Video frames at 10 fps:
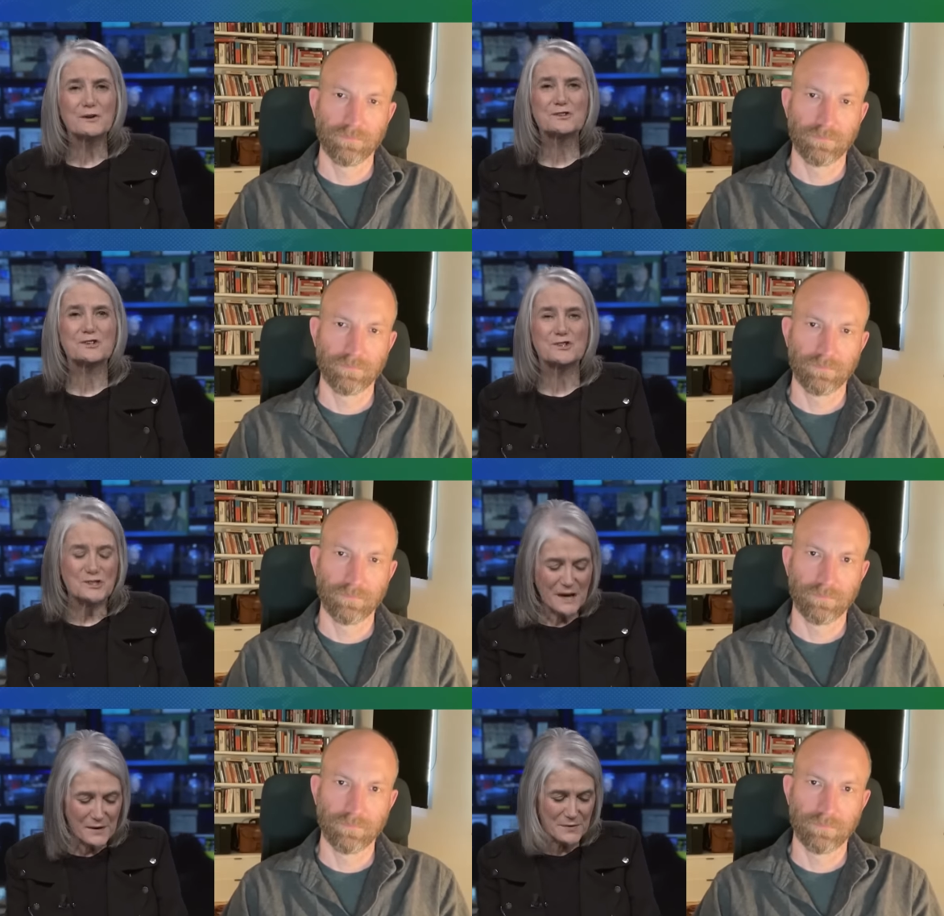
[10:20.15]
Speaker 1: to
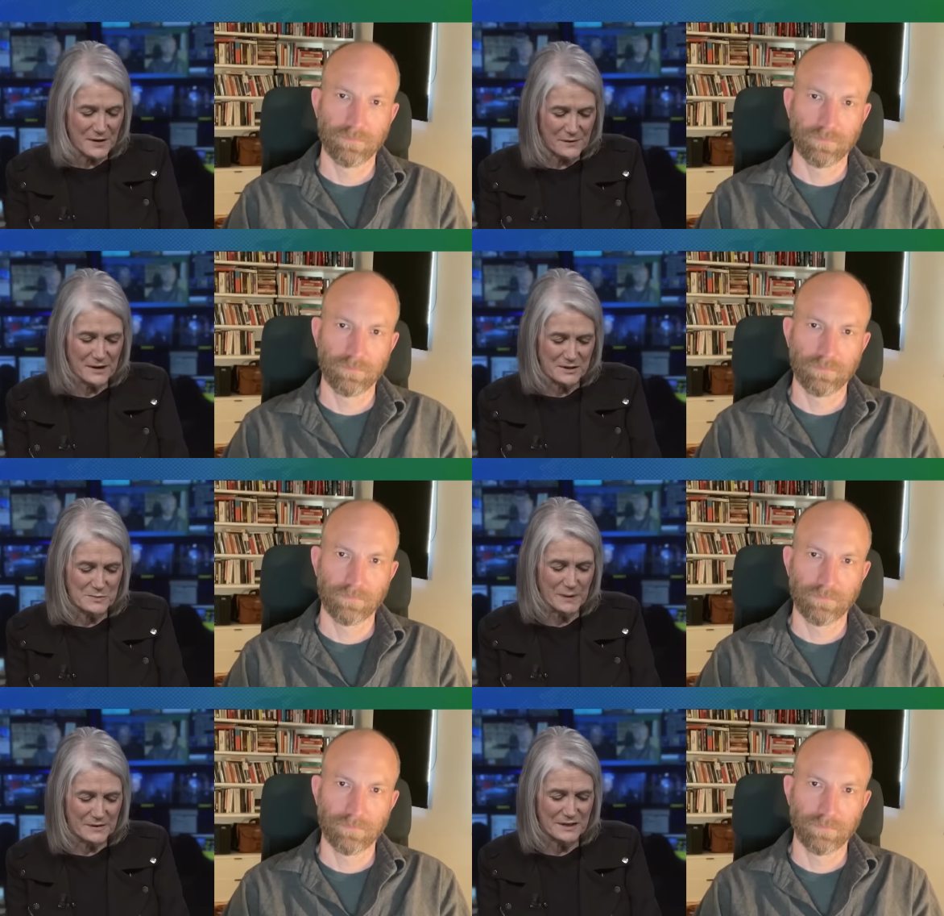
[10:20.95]
share their
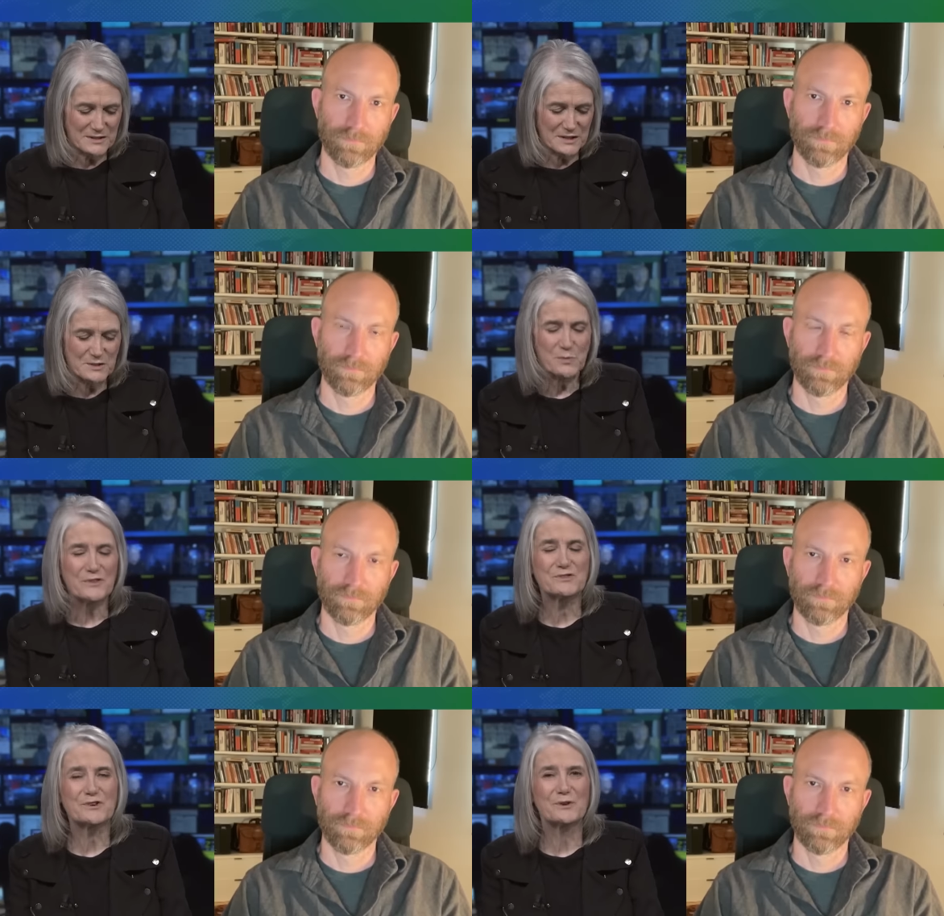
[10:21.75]
experiences with
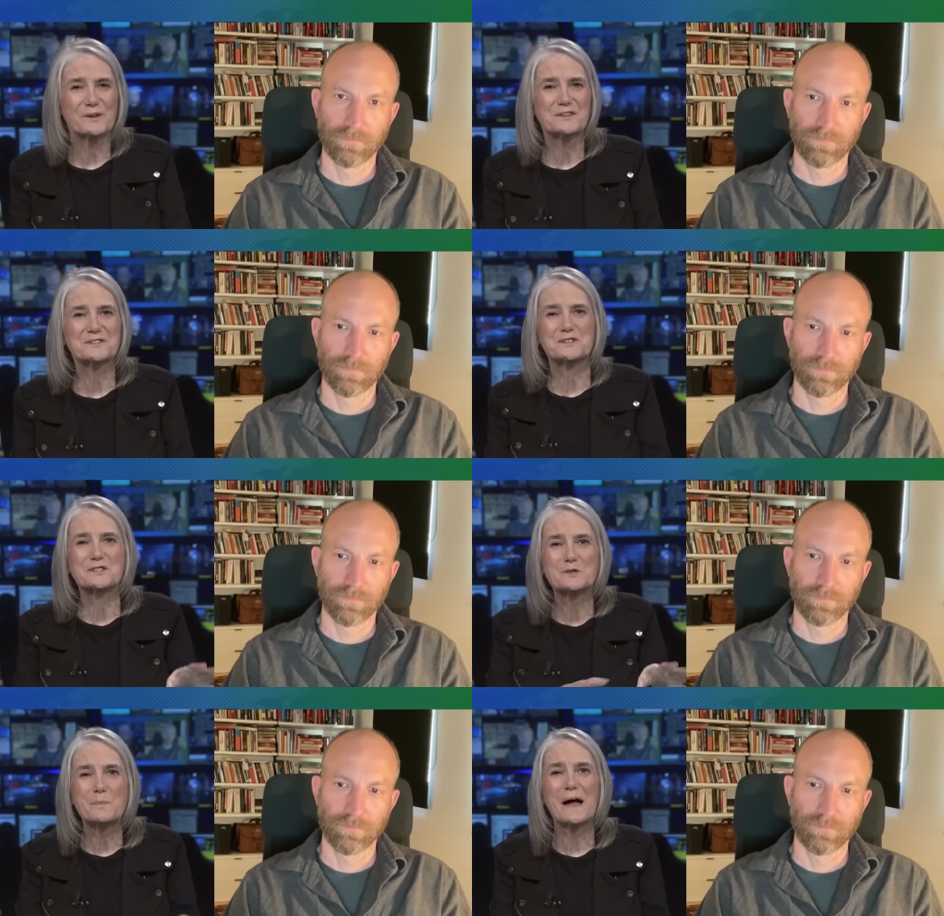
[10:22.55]
journalists
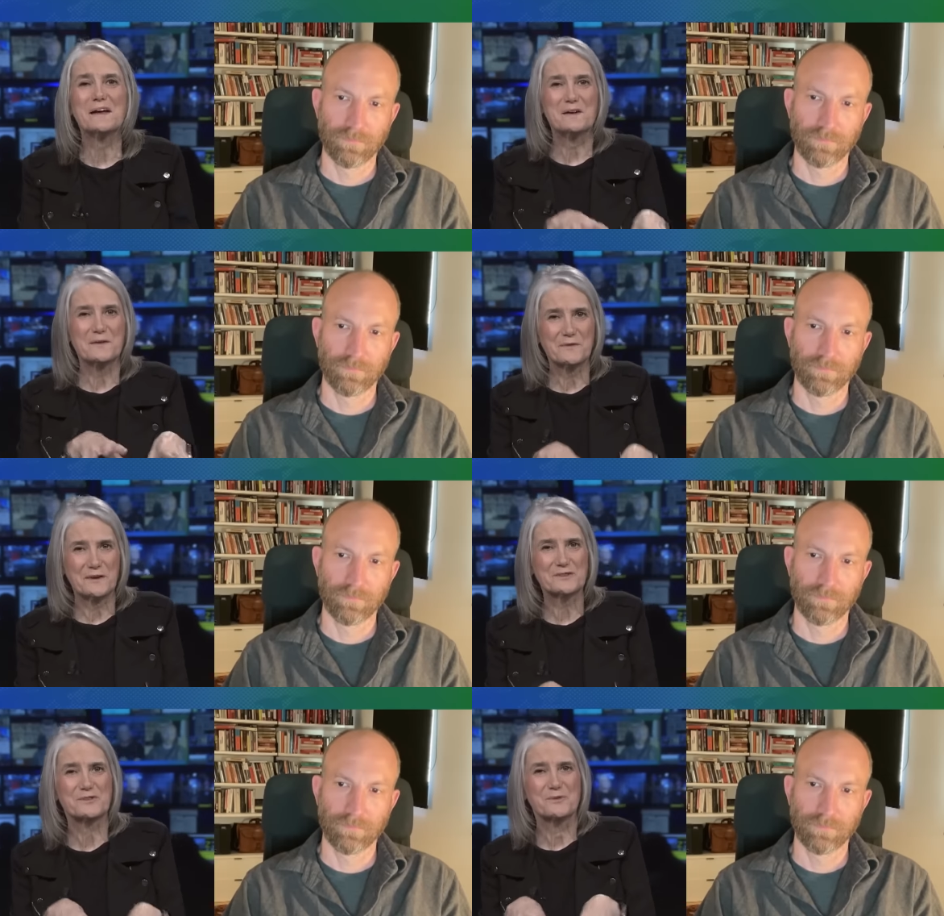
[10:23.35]
despite
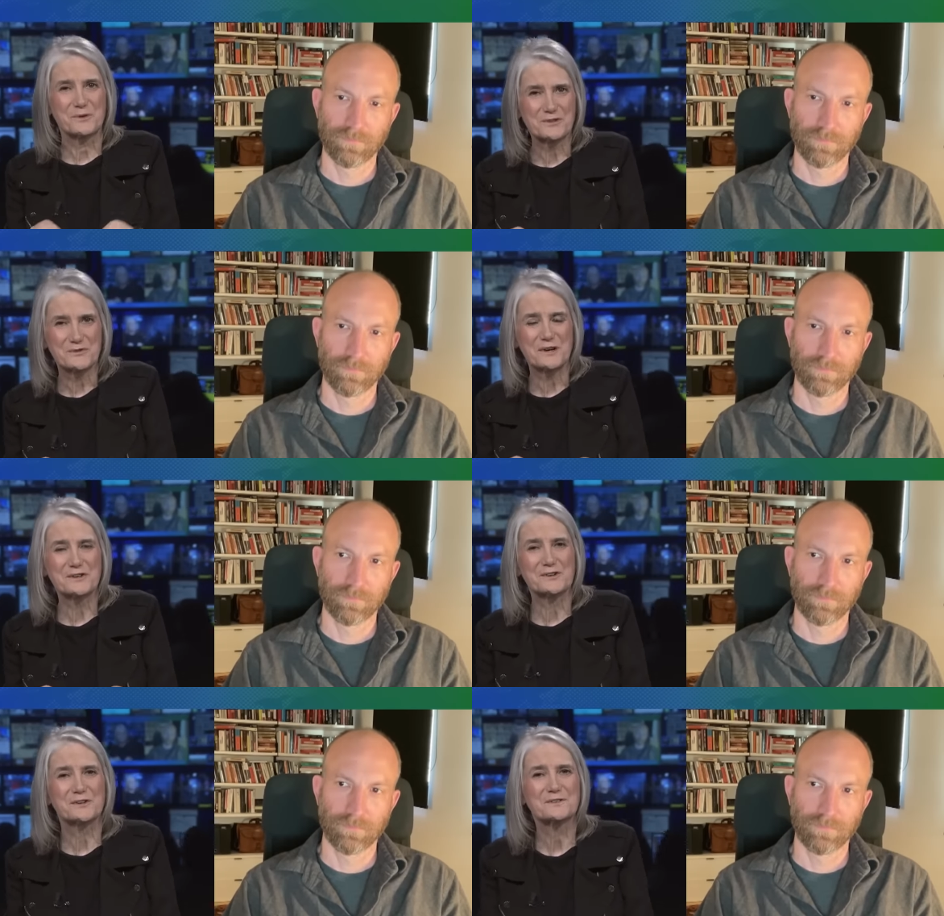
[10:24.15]
official
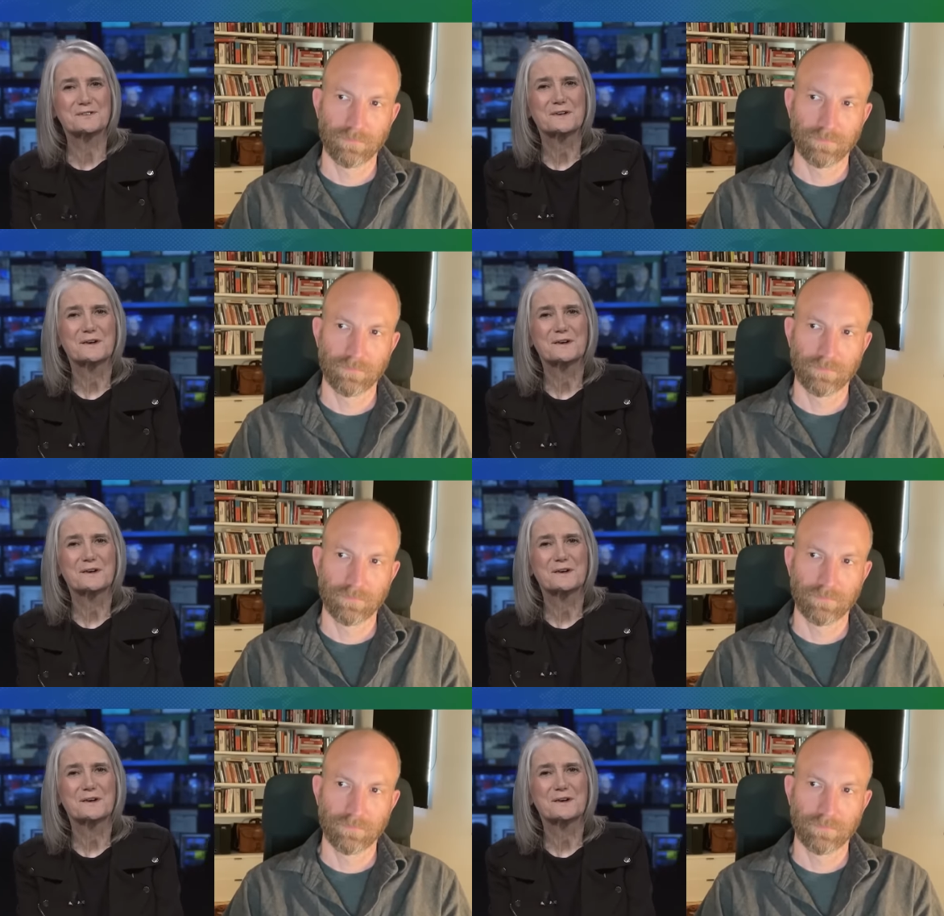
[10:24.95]
restrictions.